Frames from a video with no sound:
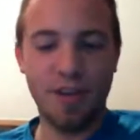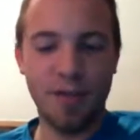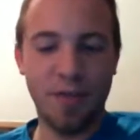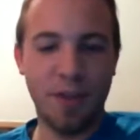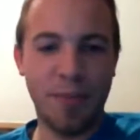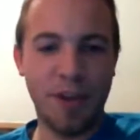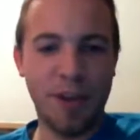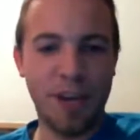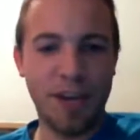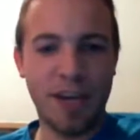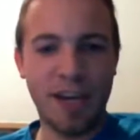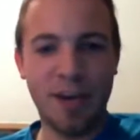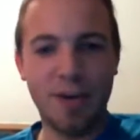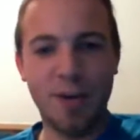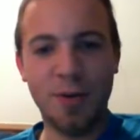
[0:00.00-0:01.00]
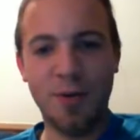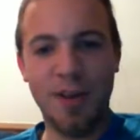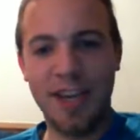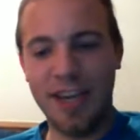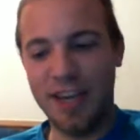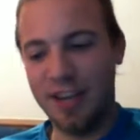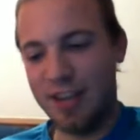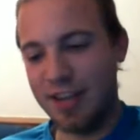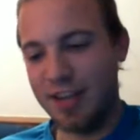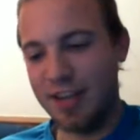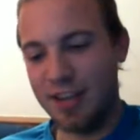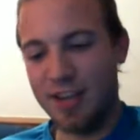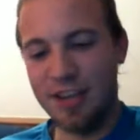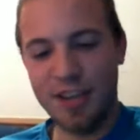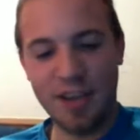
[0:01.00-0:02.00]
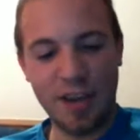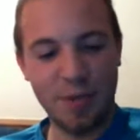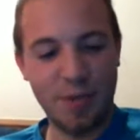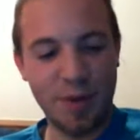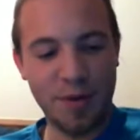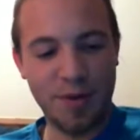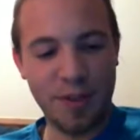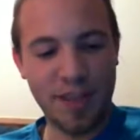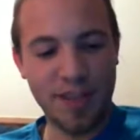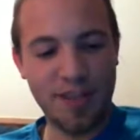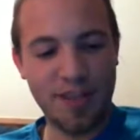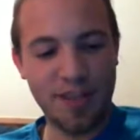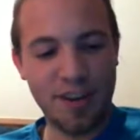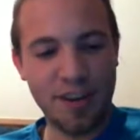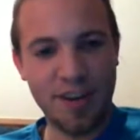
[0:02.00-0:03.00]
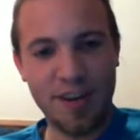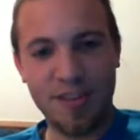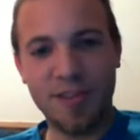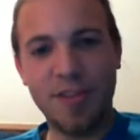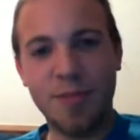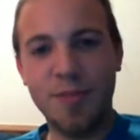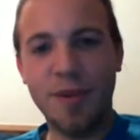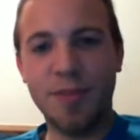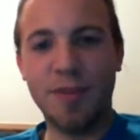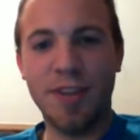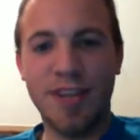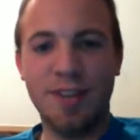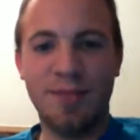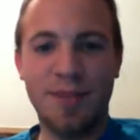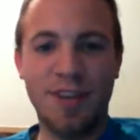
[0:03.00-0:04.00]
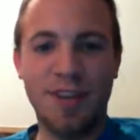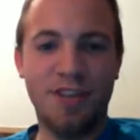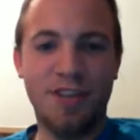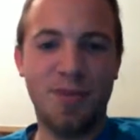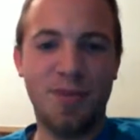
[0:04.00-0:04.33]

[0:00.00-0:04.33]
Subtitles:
We made it an hour. We had a bit of a late start, so a bit of a late finish,